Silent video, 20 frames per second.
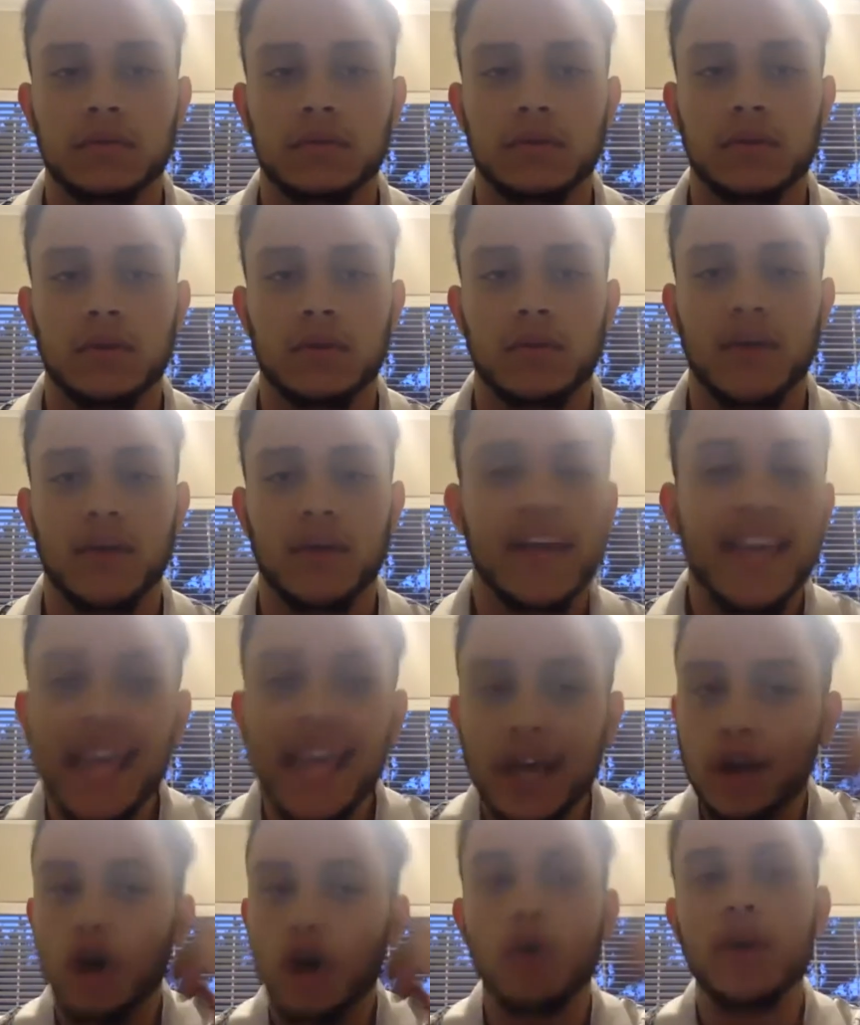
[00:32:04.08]
Right? It
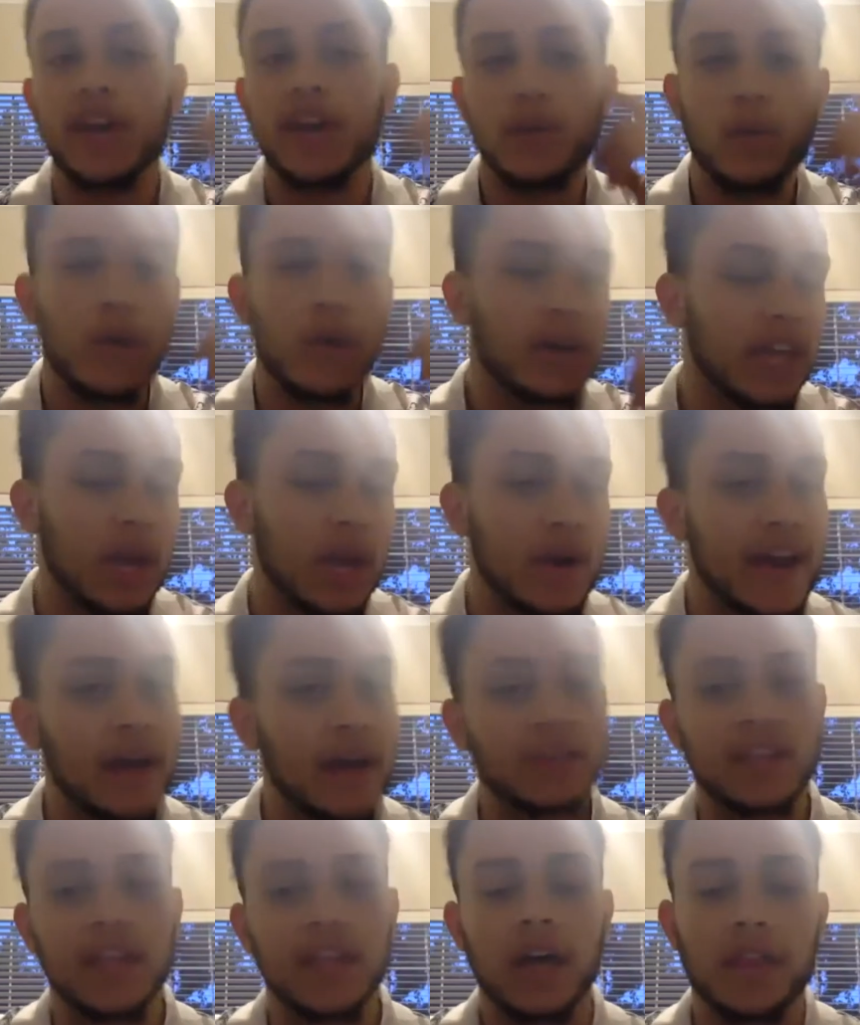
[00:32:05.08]
can't go in one ear and out
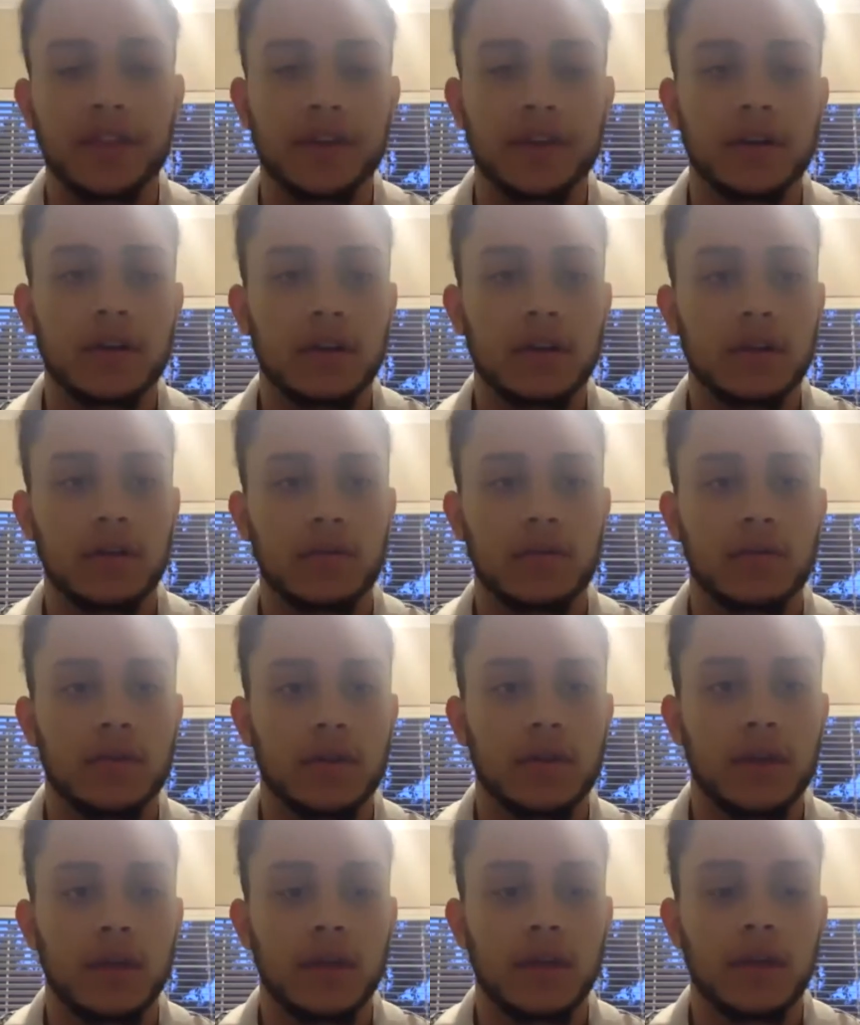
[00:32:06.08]
the other.
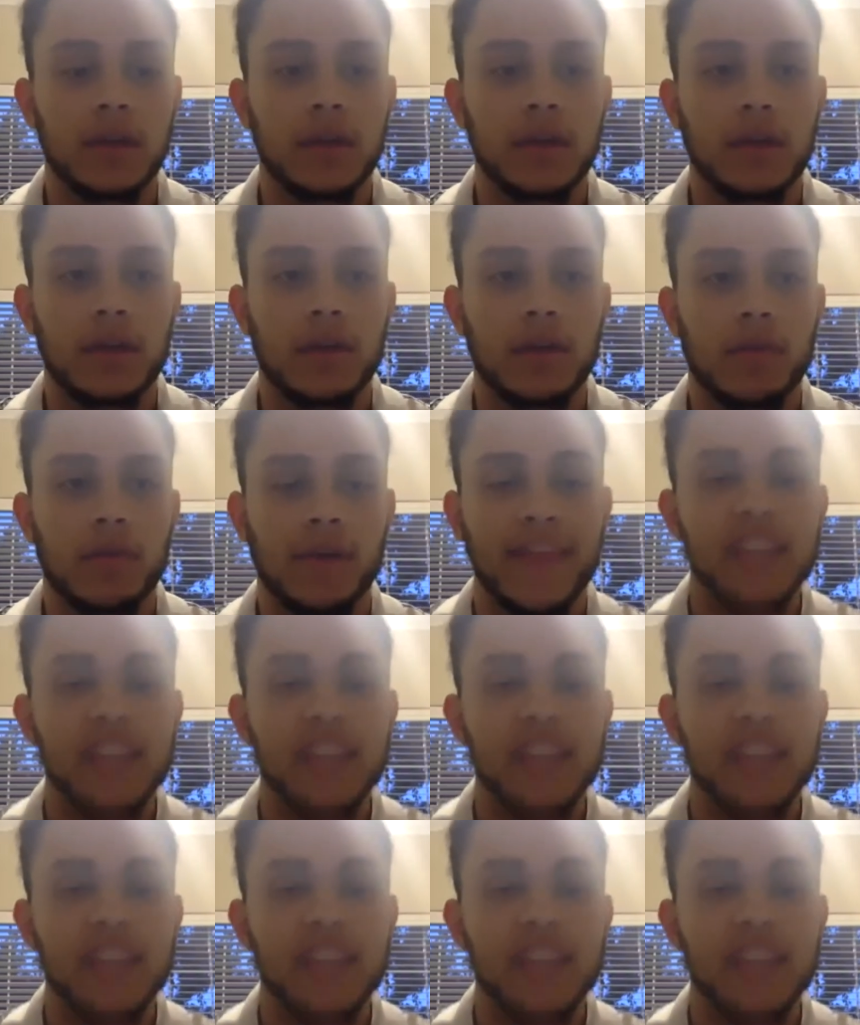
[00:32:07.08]
Right? That's